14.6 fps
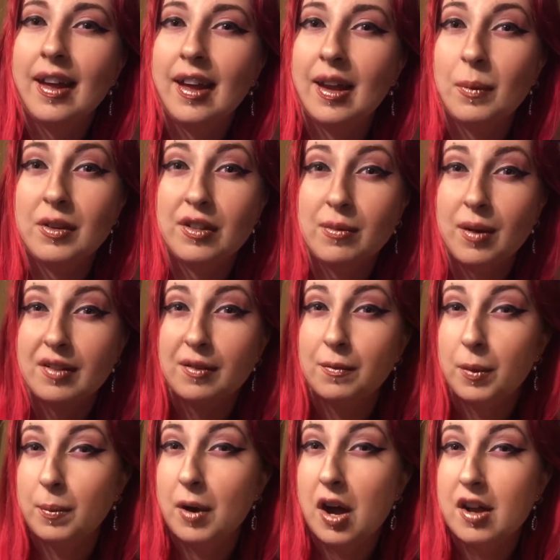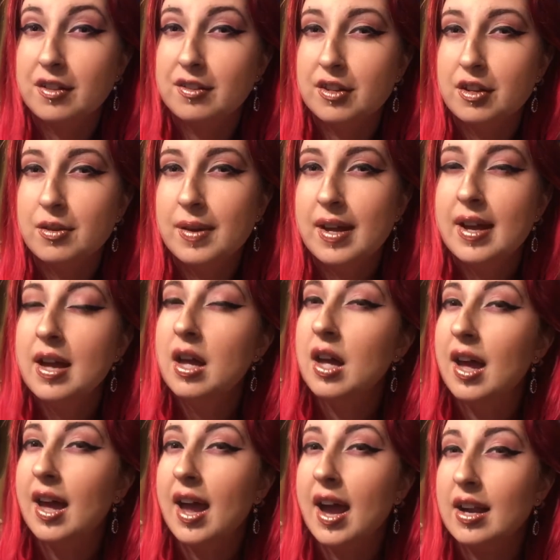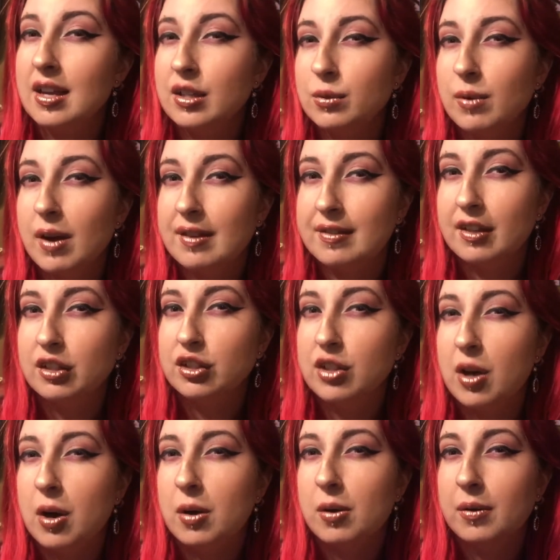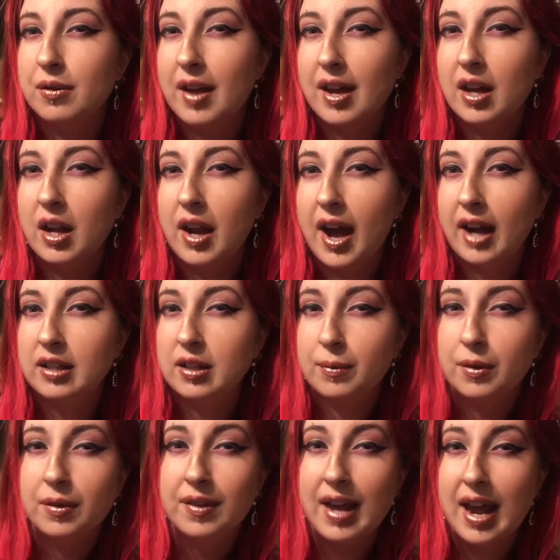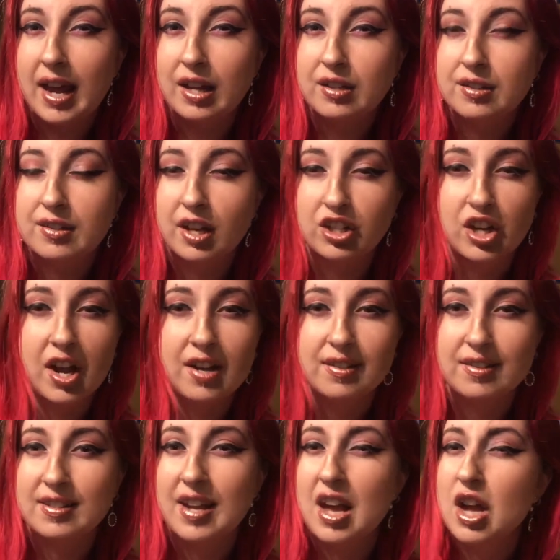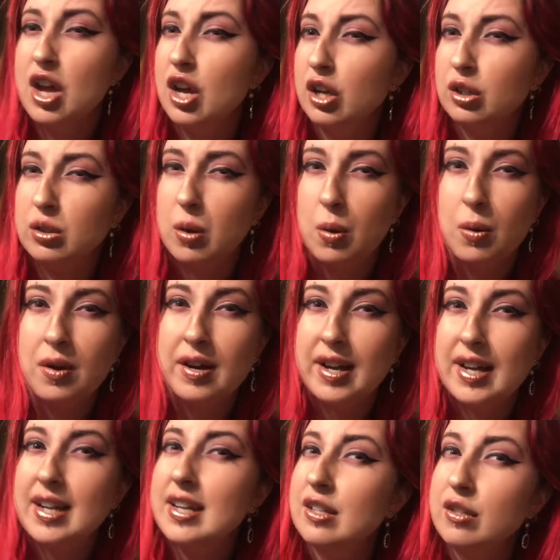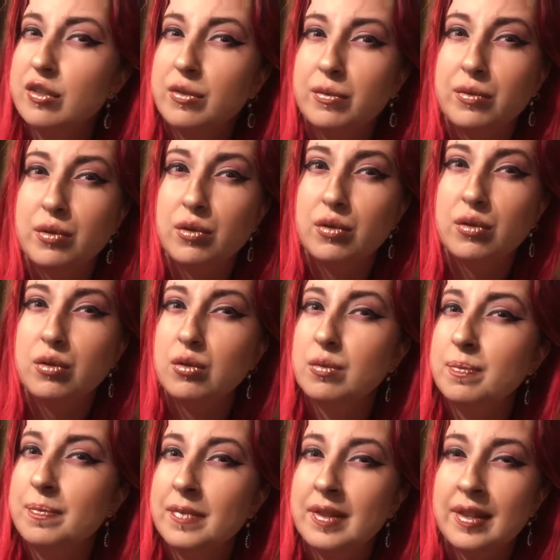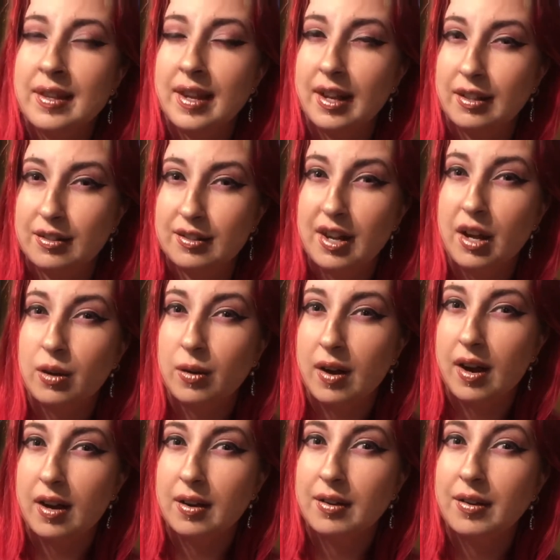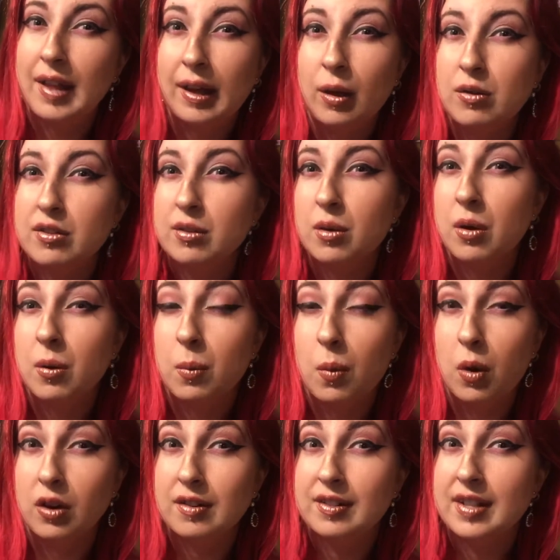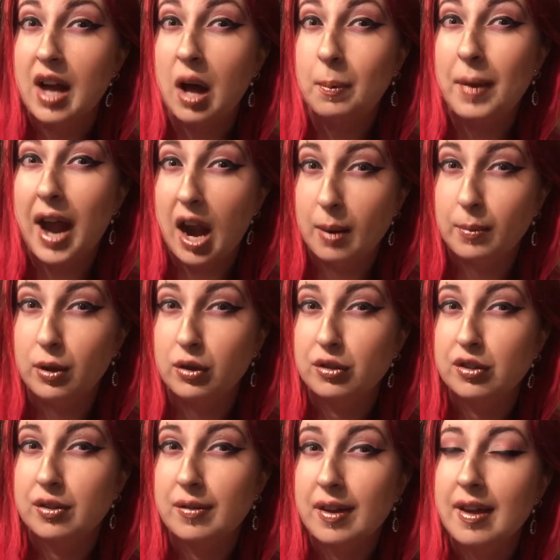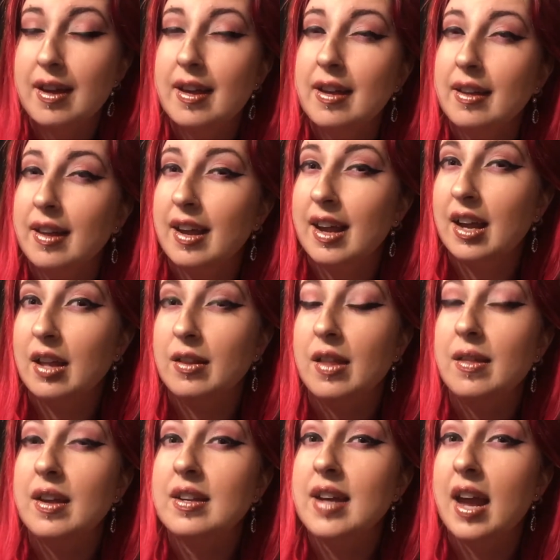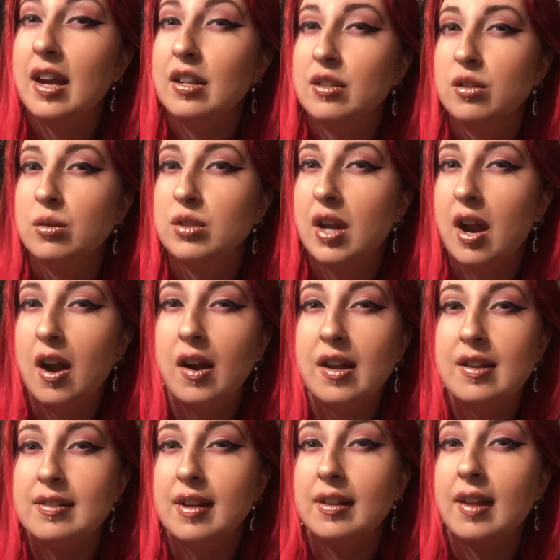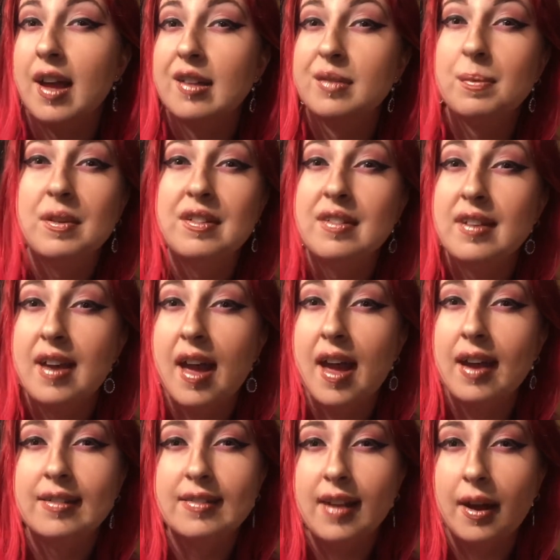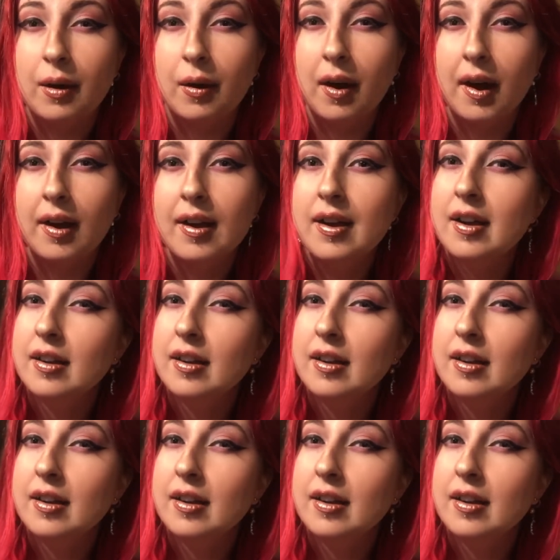And what does Wrestle for Paws do? At each wrestling show, they collect different things such as toys, food, etc. that goes towards to help animals. And then they take it to charities like the SPCA, etc.